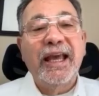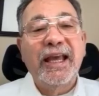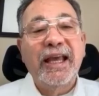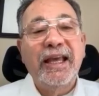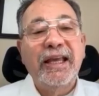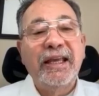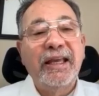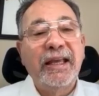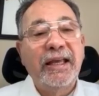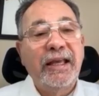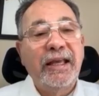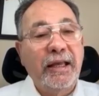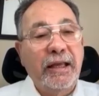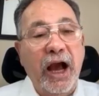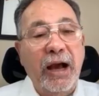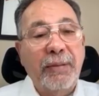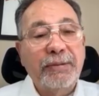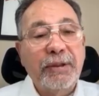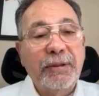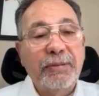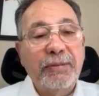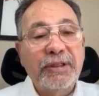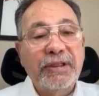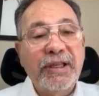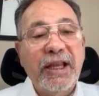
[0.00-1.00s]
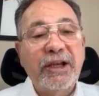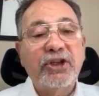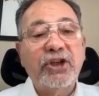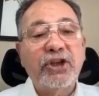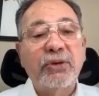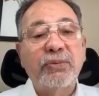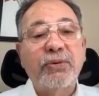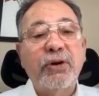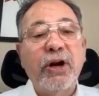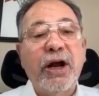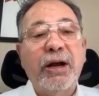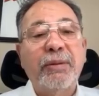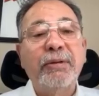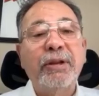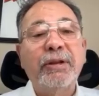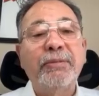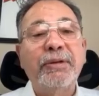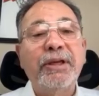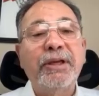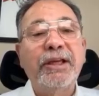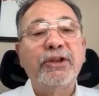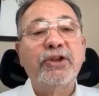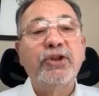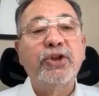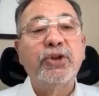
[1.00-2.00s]
a optimization
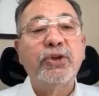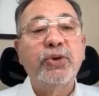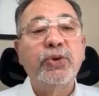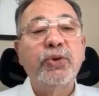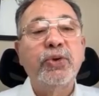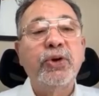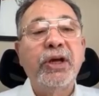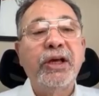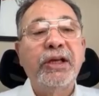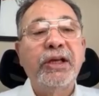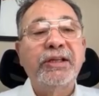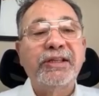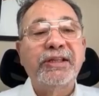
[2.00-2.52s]
problem into